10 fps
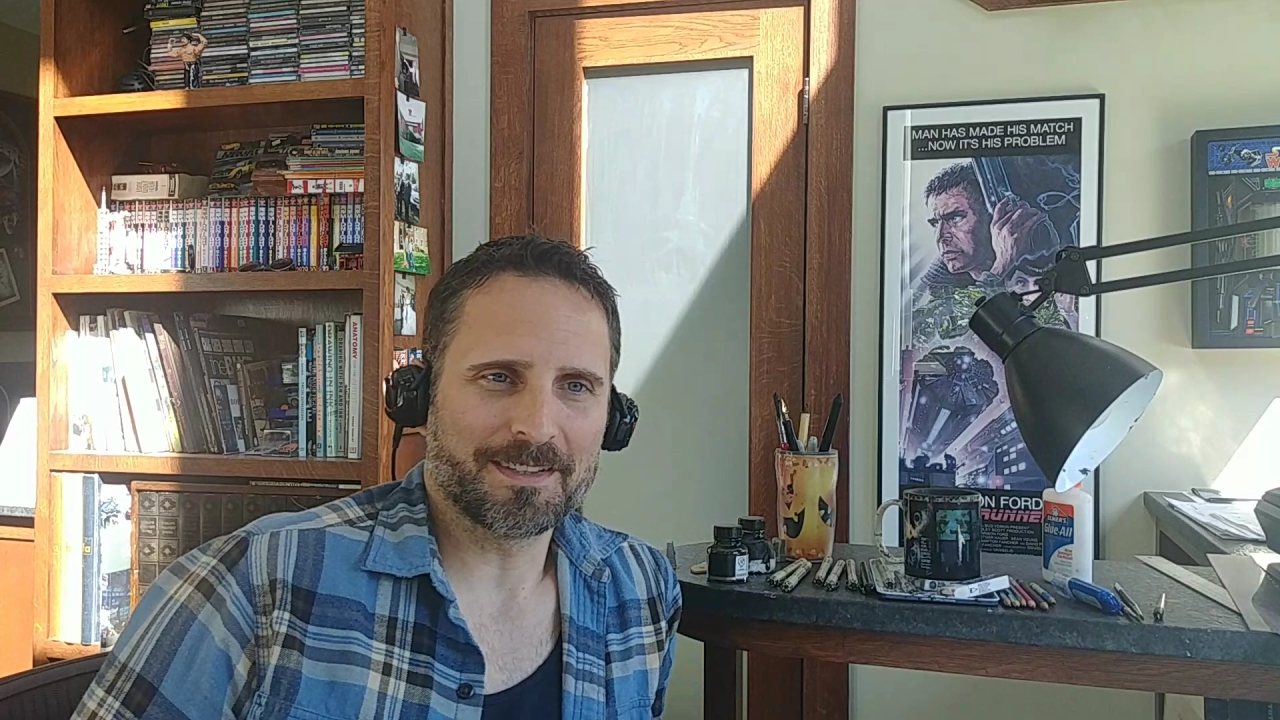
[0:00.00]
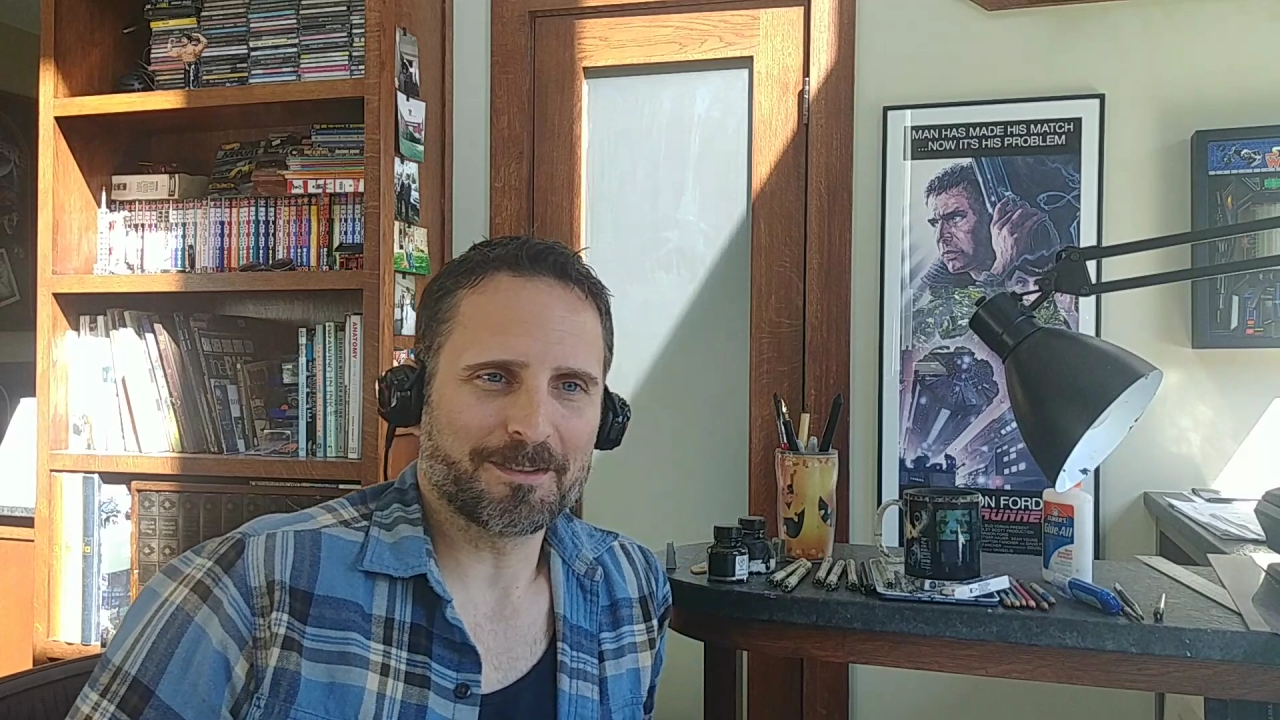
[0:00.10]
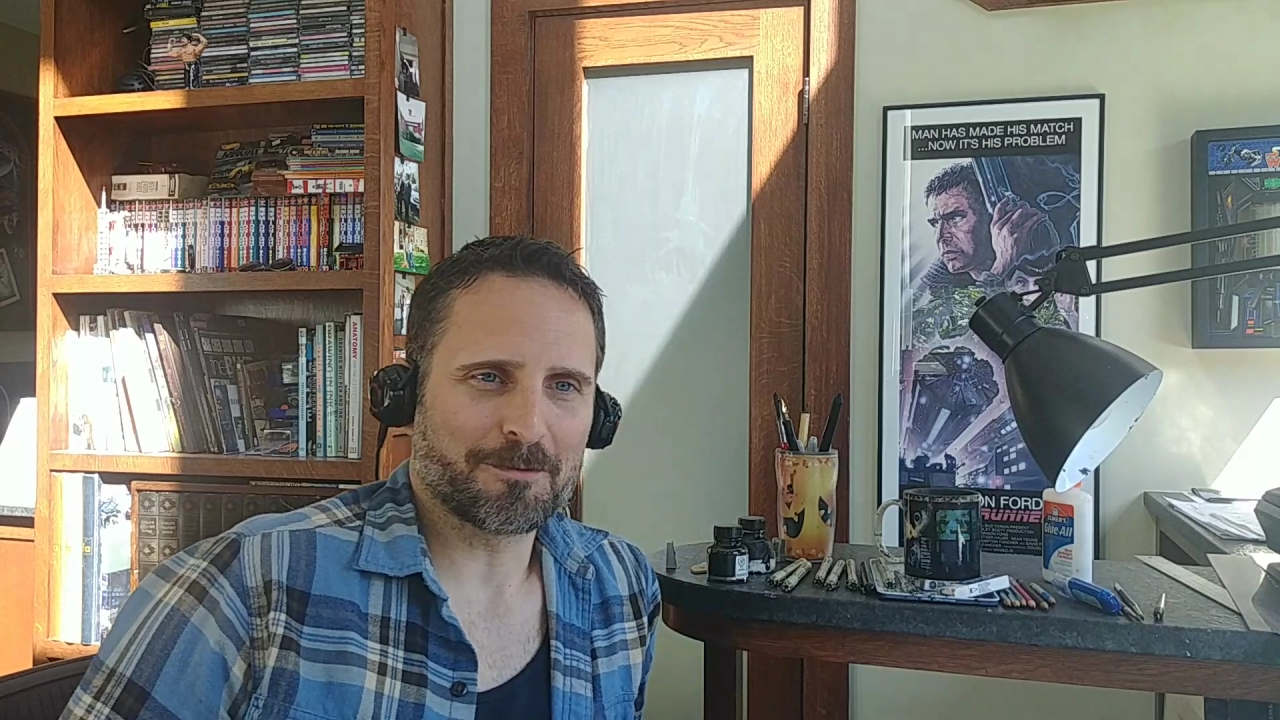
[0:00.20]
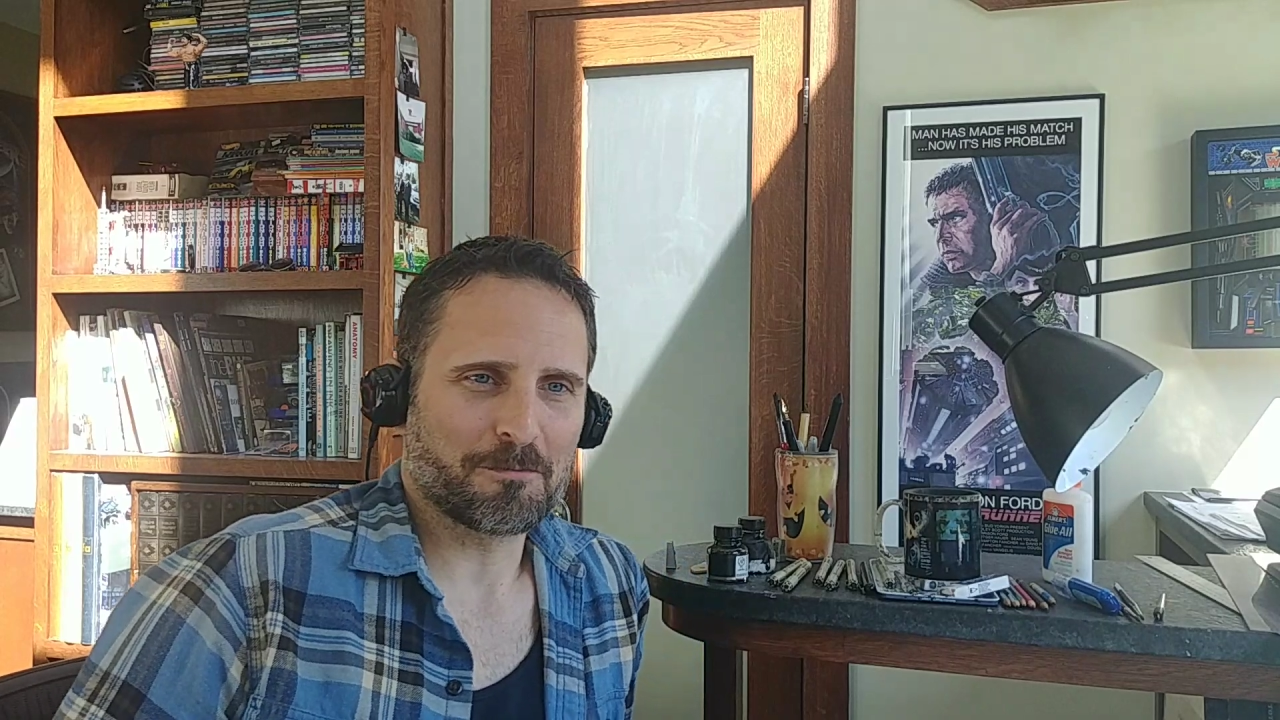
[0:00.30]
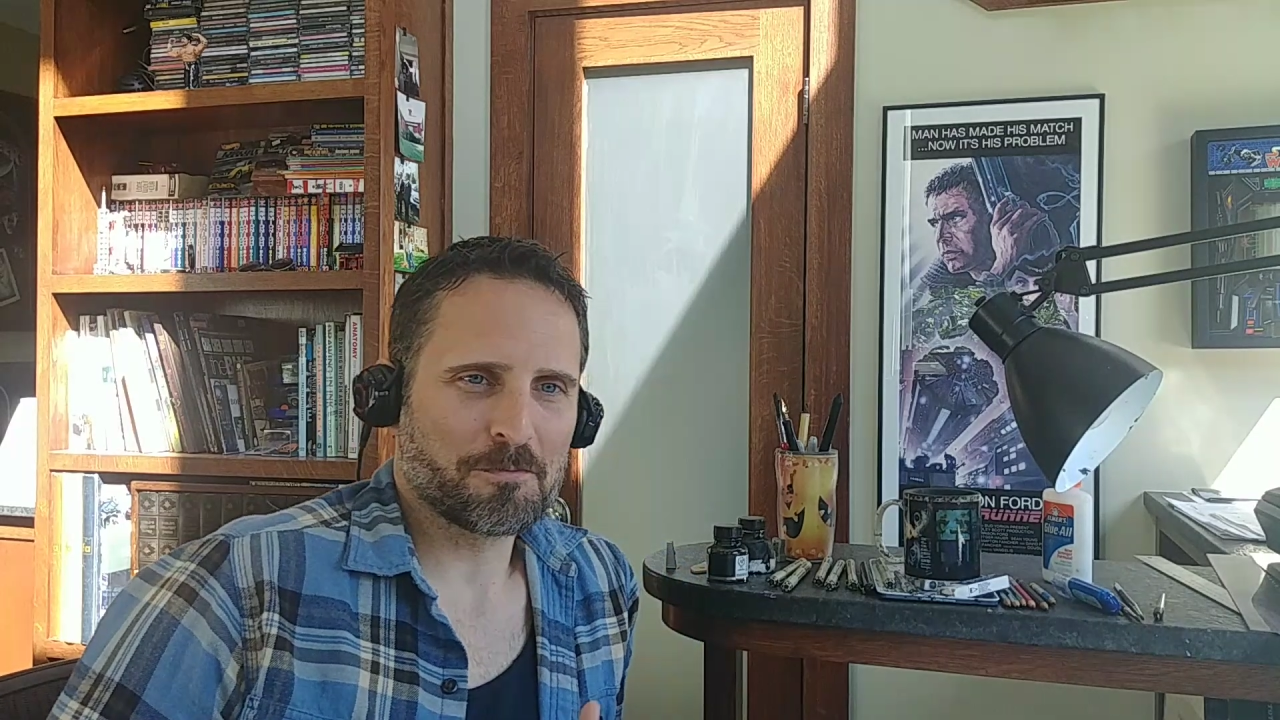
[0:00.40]

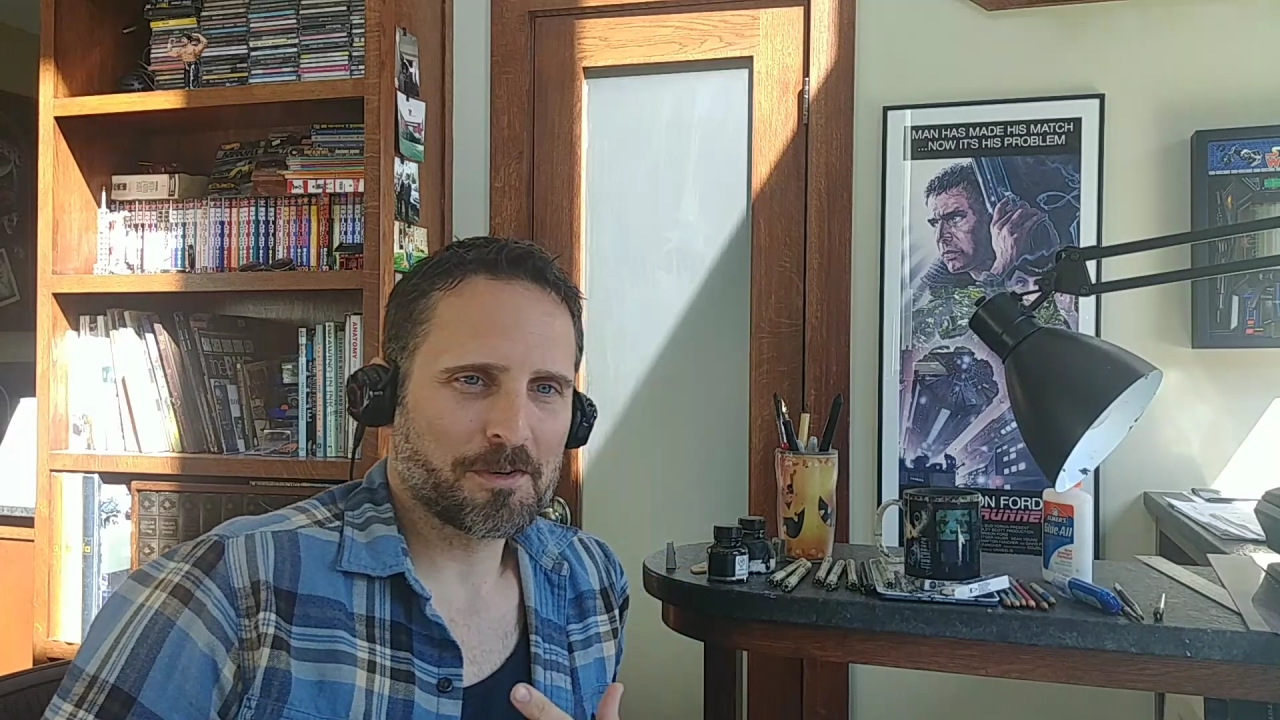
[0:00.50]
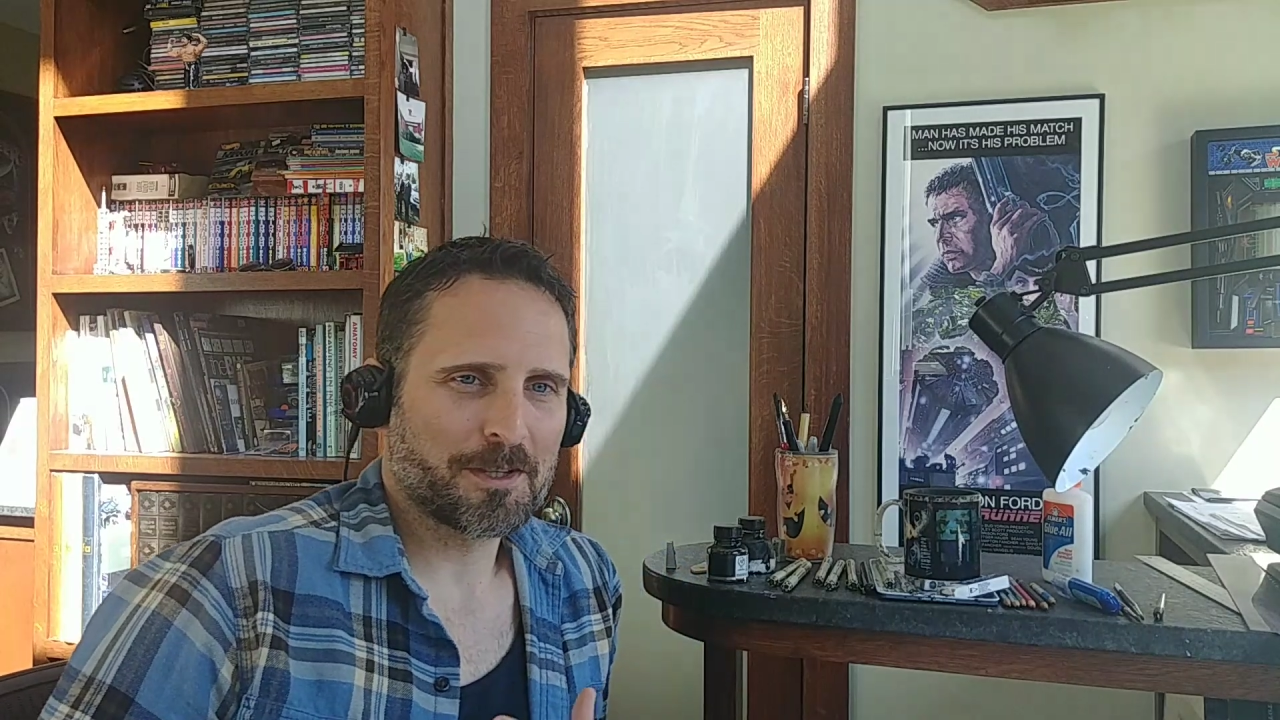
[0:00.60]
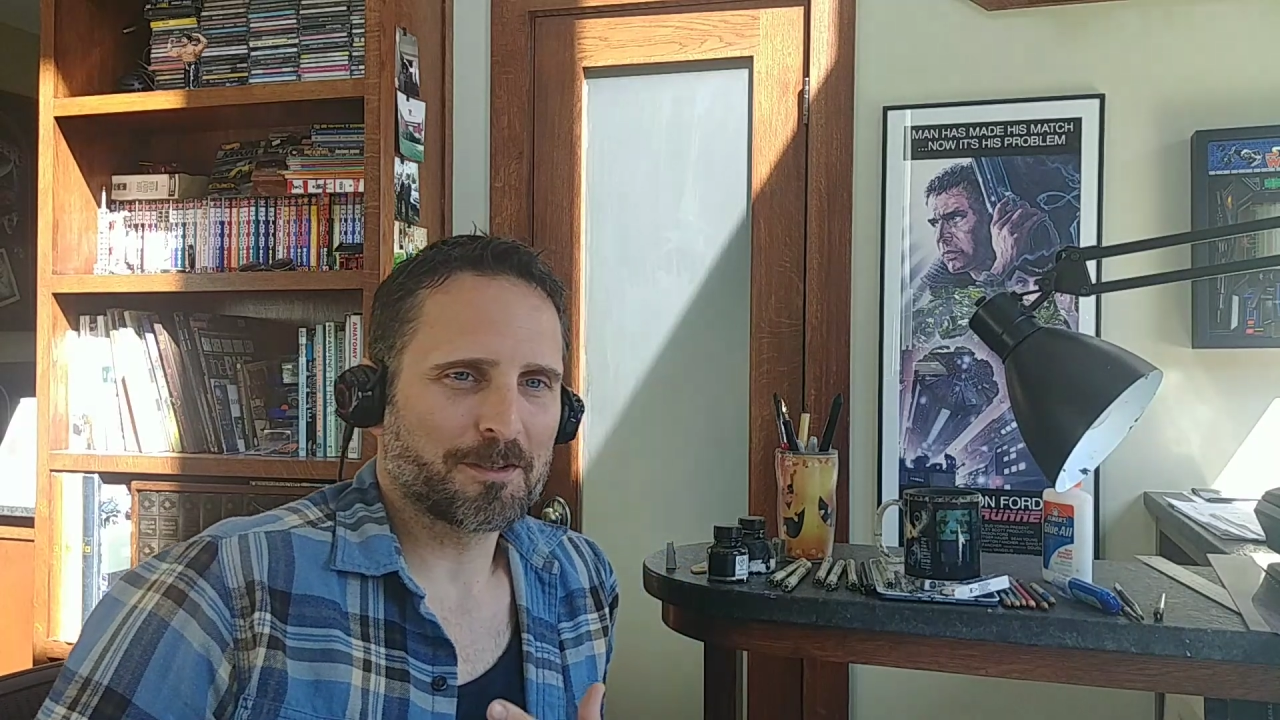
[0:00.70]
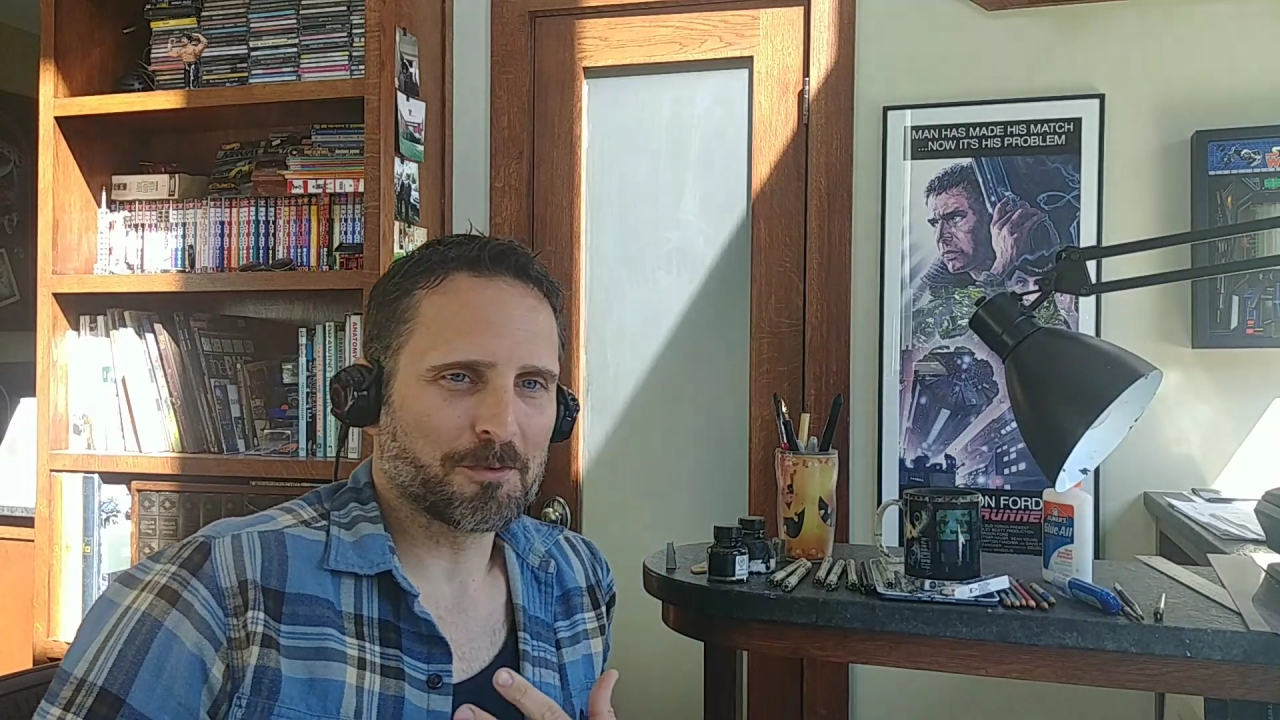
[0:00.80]
is really,